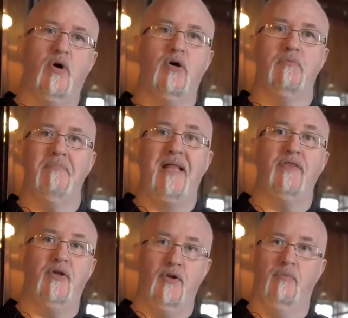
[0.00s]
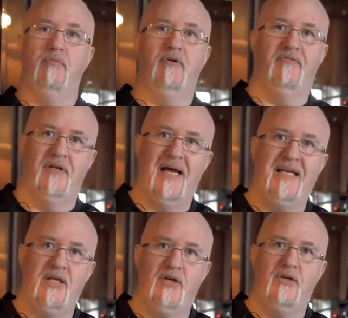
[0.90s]
augment the number of
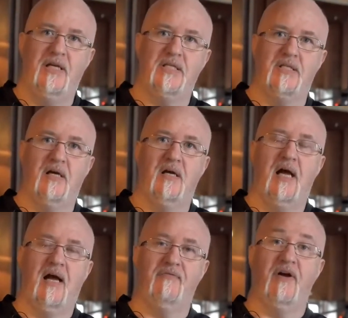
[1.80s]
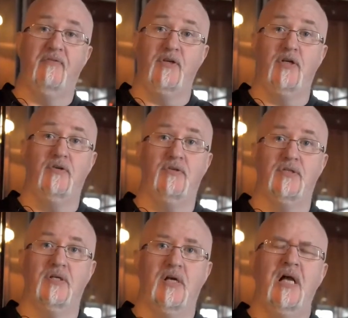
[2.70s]
light units that I've used.